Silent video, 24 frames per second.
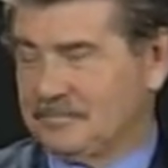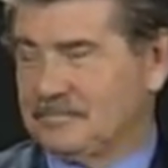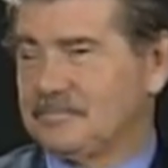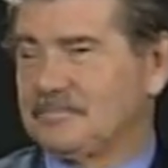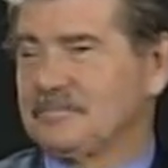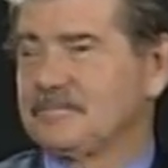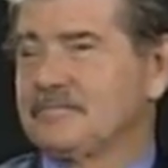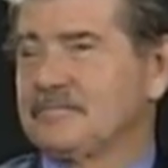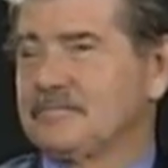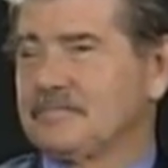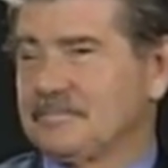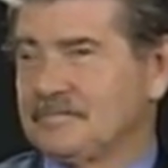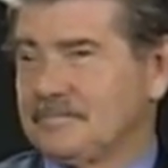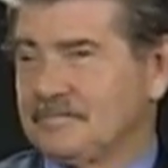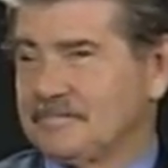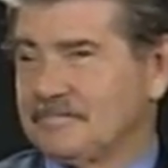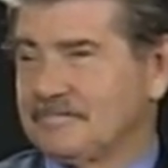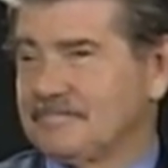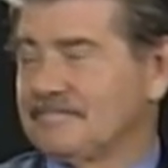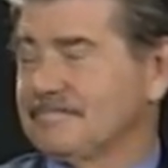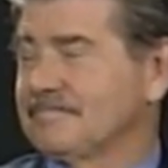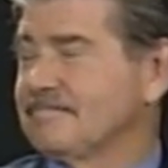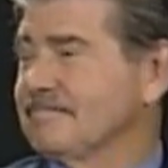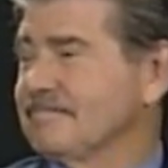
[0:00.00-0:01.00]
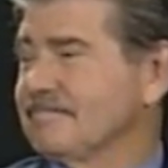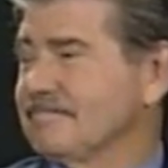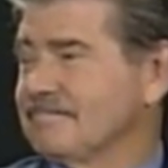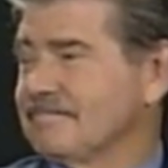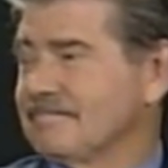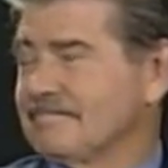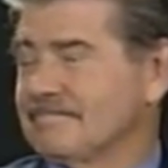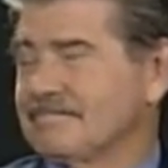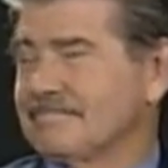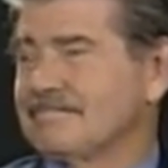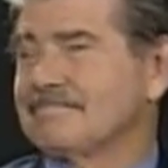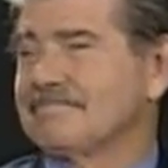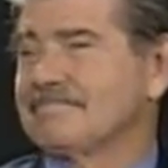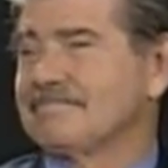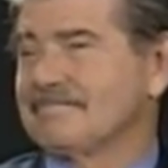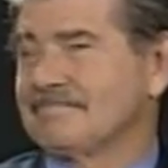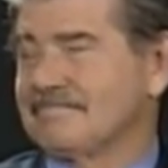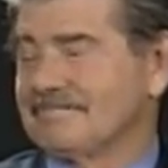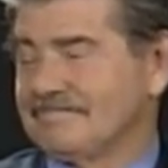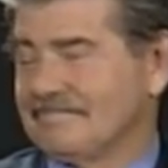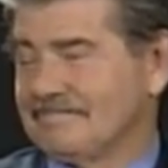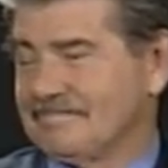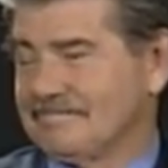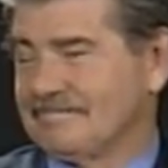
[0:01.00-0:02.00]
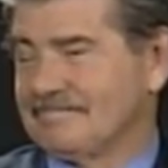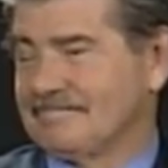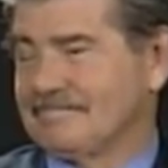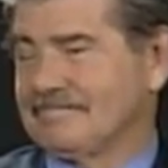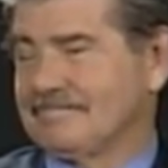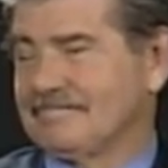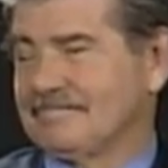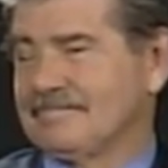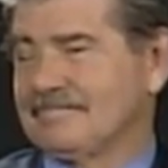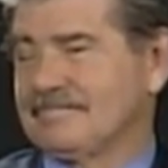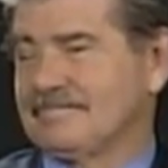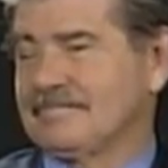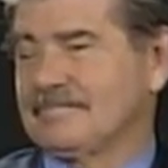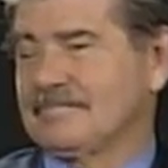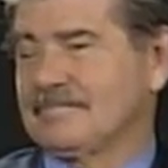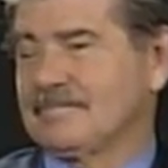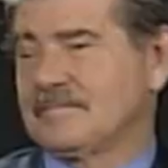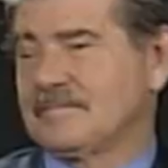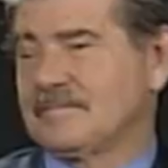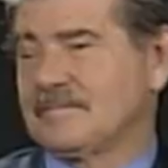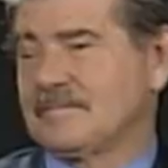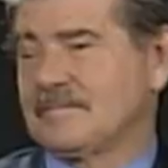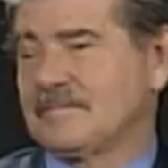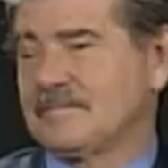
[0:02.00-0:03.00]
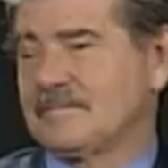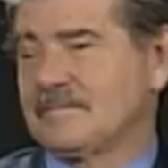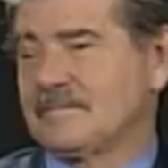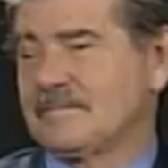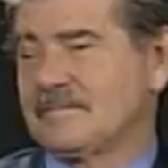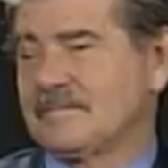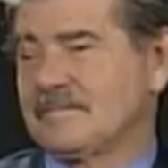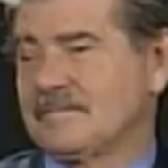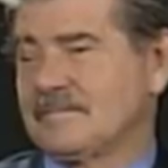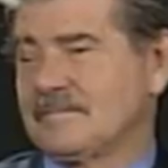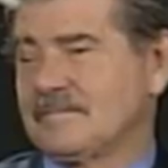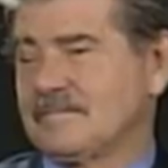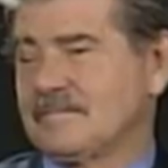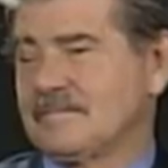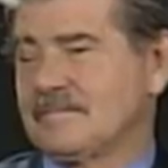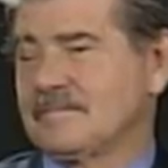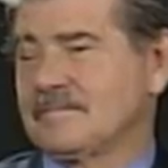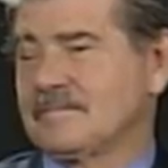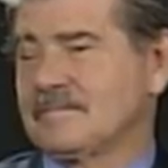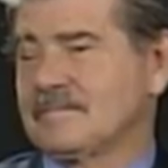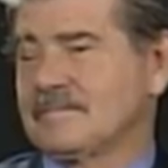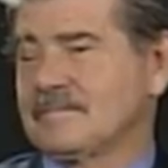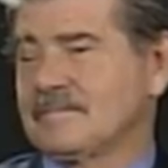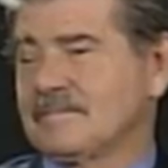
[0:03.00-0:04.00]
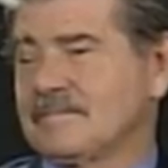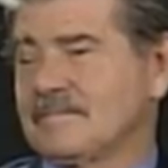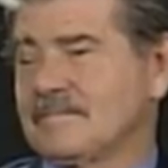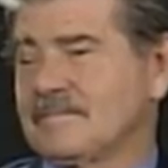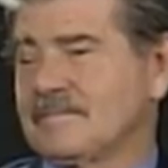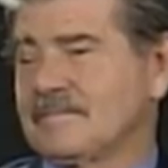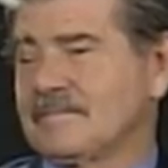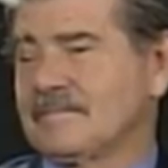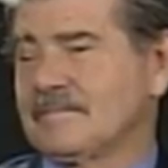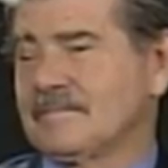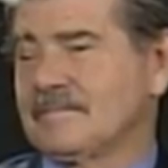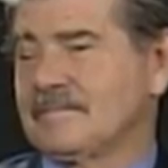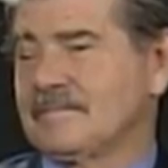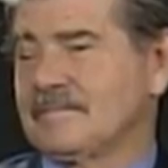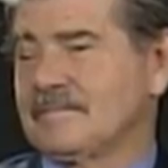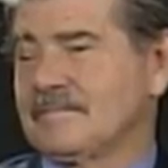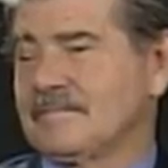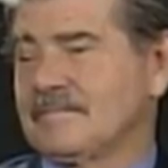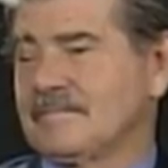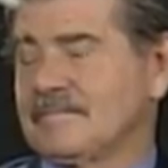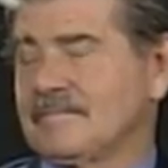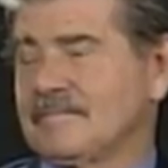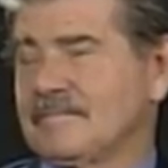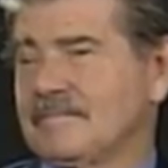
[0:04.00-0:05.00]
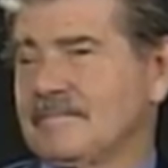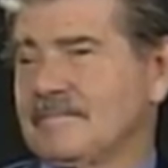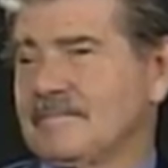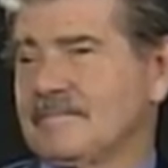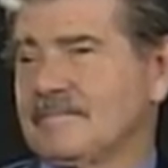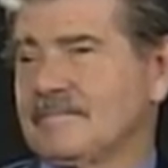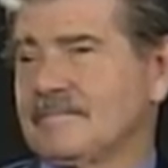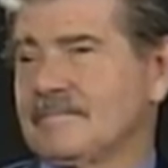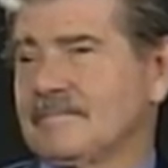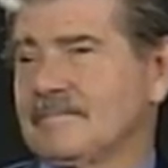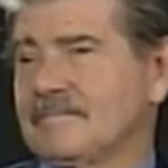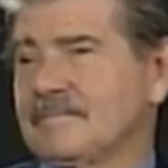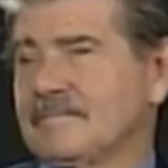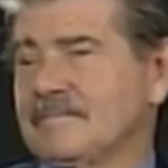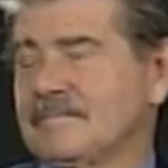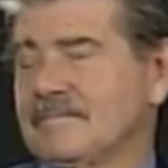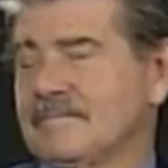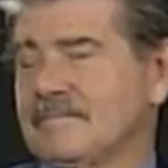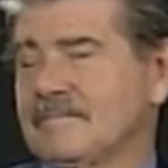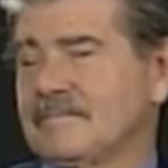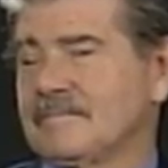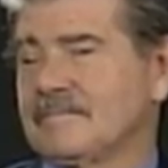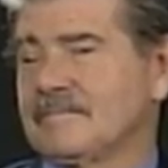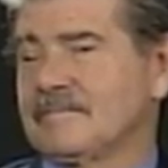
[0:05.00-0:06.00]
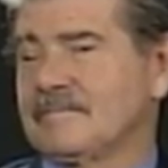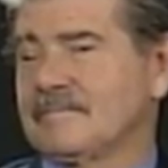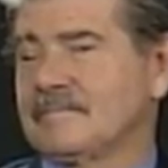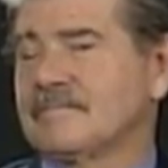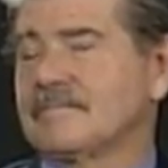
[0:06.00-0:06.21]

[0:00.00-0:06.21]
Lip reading: (not speaking)